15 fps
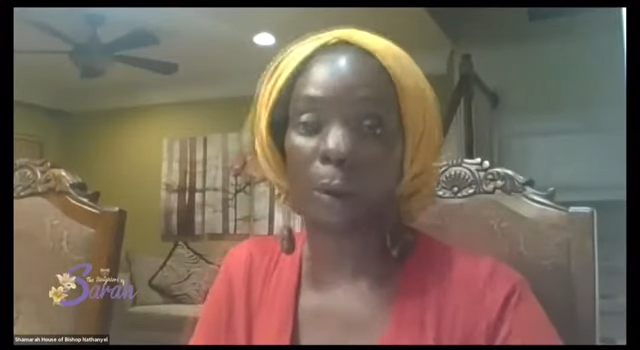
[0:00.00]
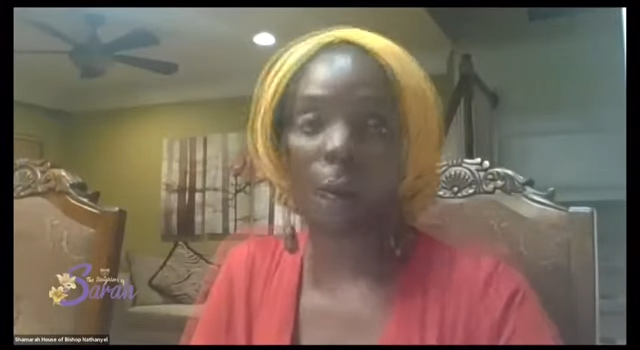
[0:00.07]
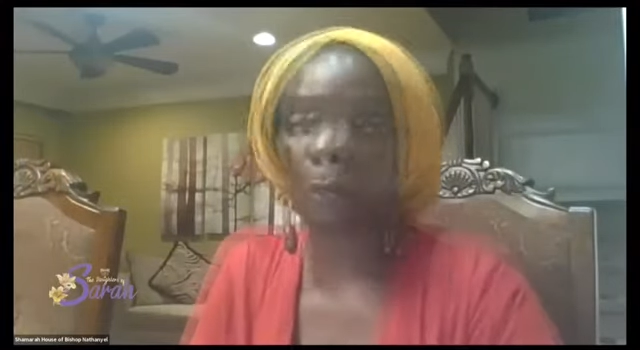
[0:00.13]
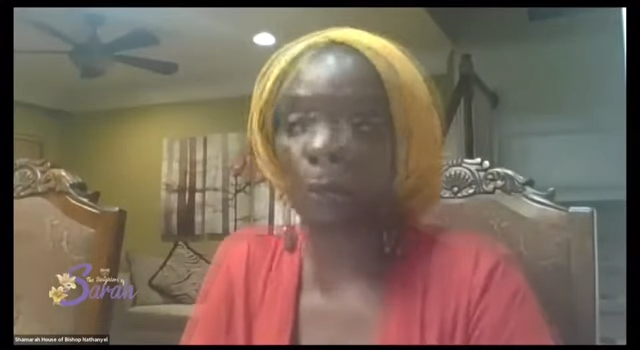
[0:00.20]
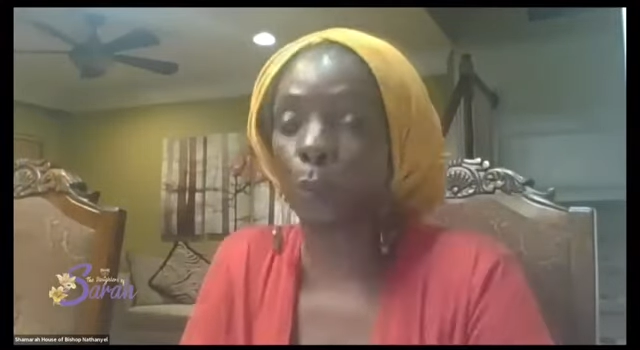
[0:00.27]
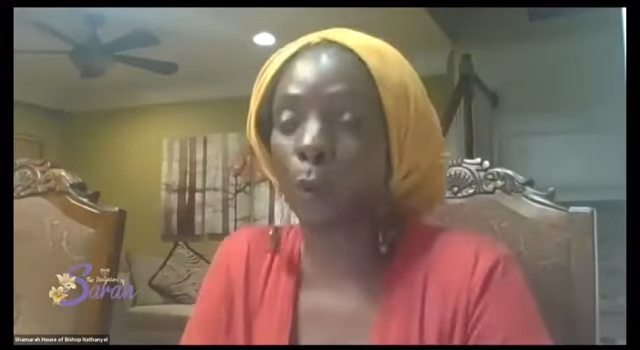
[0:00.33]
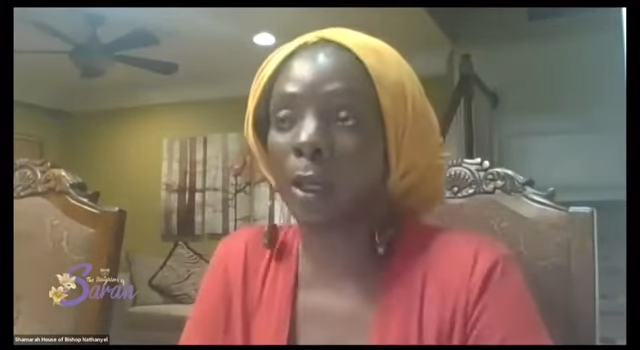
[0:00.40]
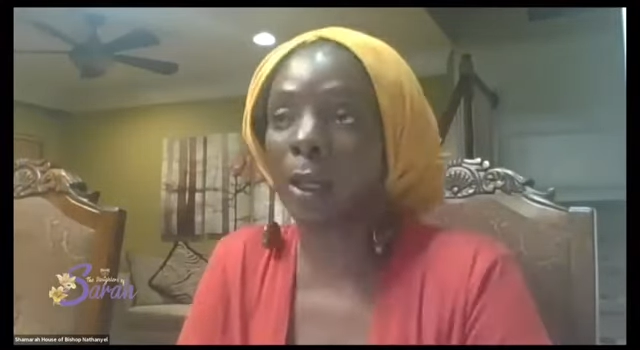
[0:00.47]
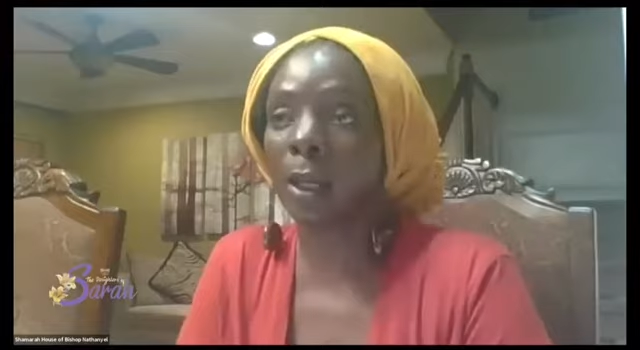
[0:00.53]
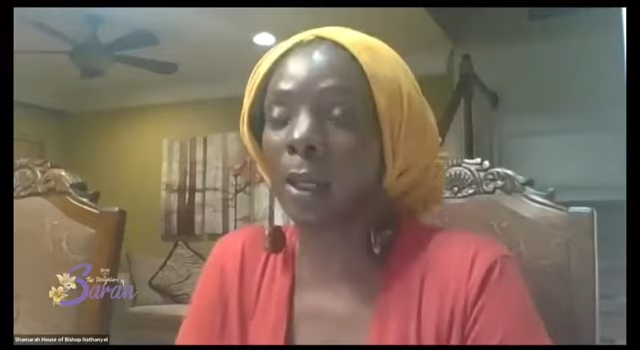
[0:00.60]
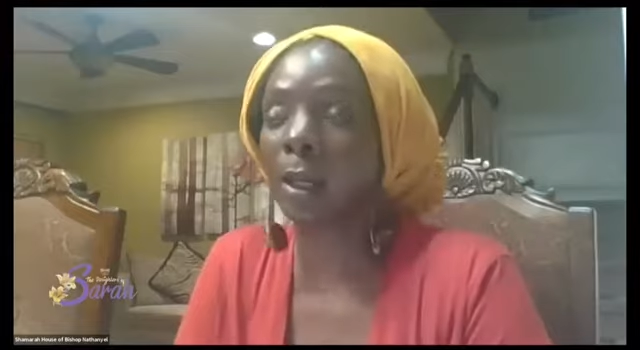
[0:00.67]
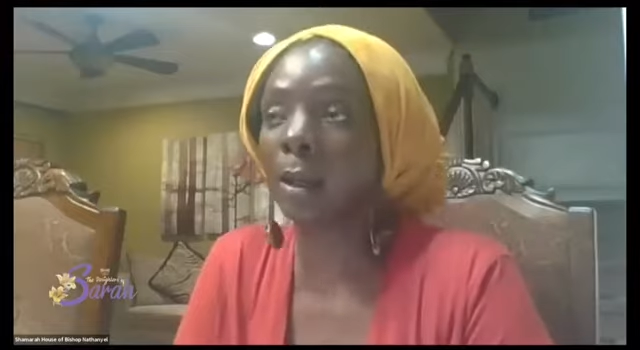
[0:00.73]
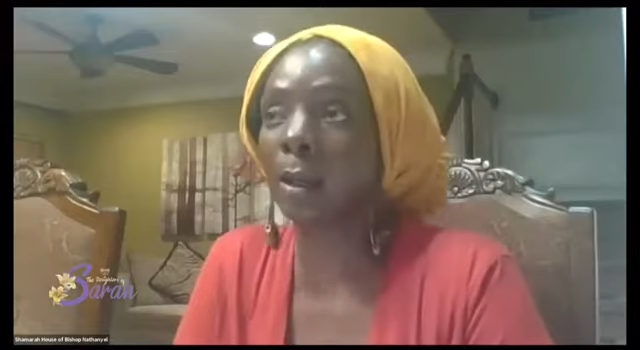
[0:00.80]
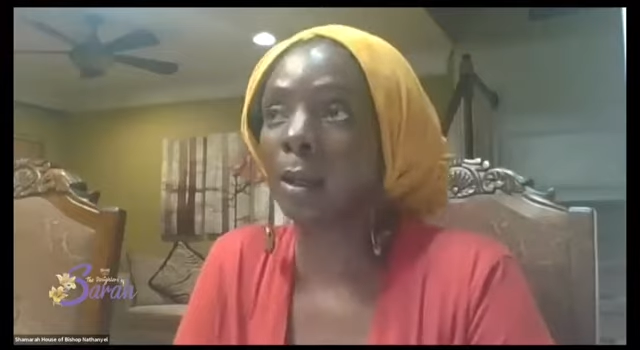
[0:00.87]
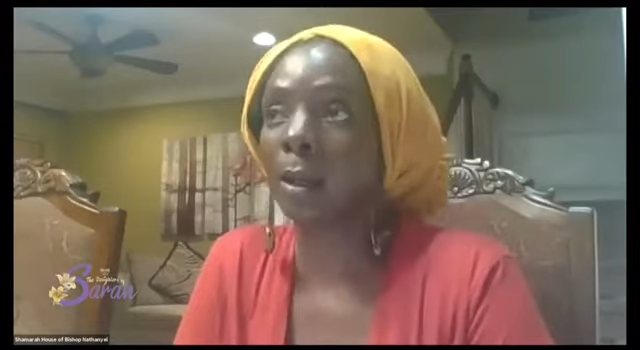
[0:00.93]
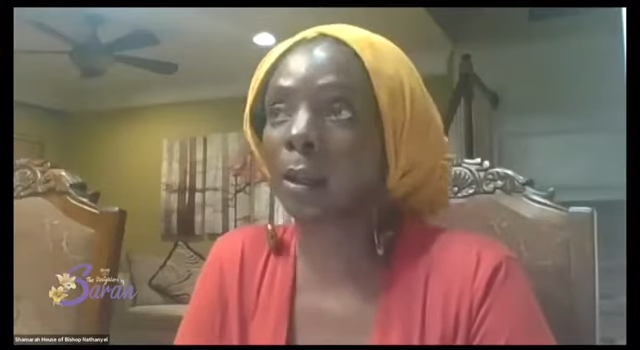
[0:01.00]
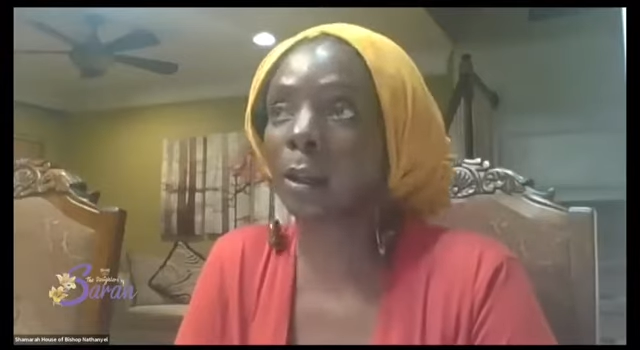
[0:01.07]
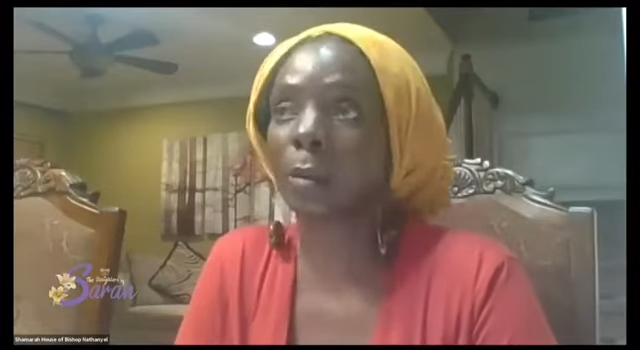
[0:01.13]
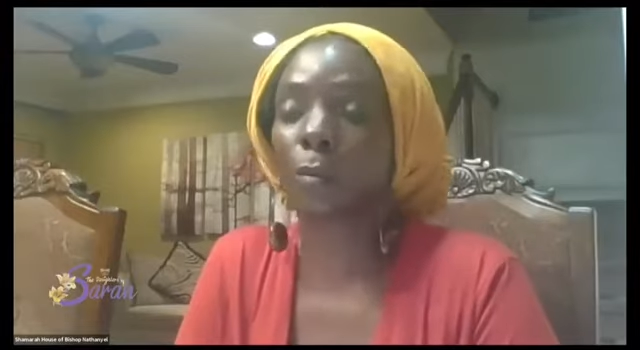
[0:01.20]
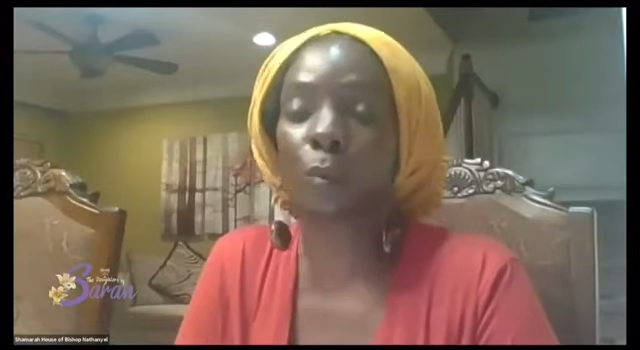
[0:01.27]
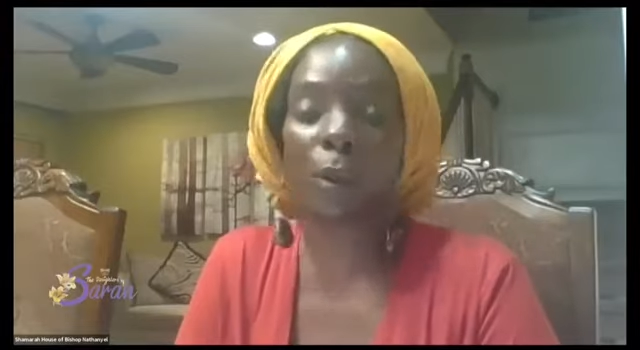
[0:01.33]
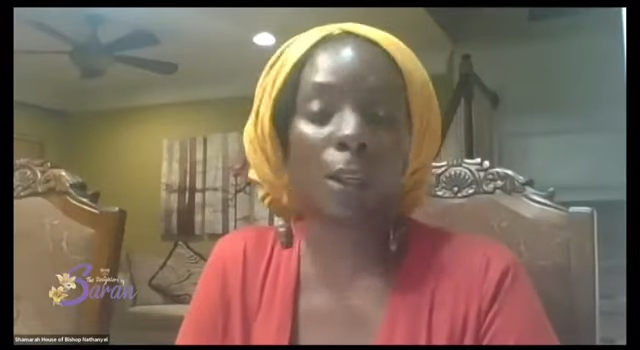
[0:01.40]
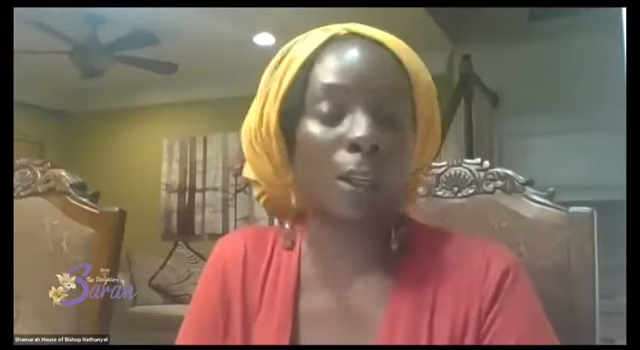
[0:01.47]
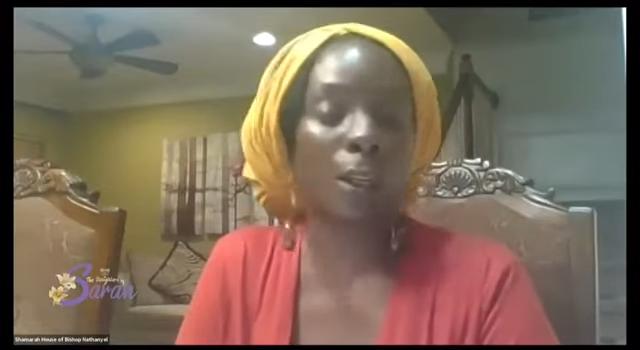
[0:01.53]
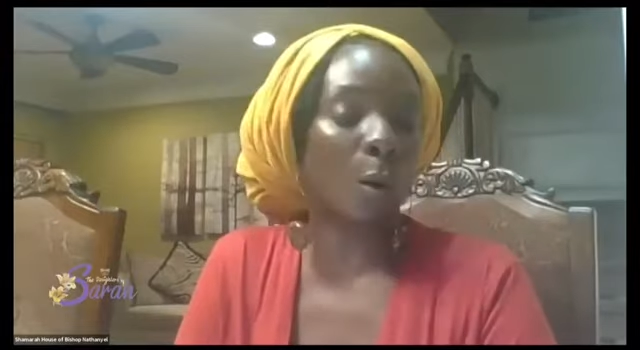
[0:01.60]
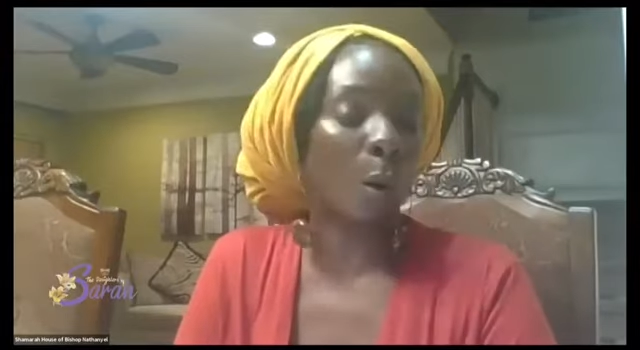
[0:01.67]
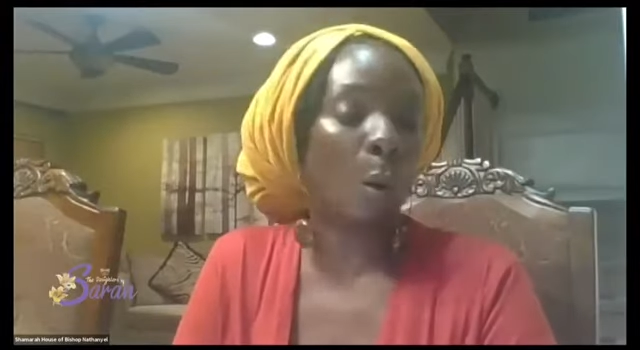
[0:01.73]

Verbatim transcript: And we can read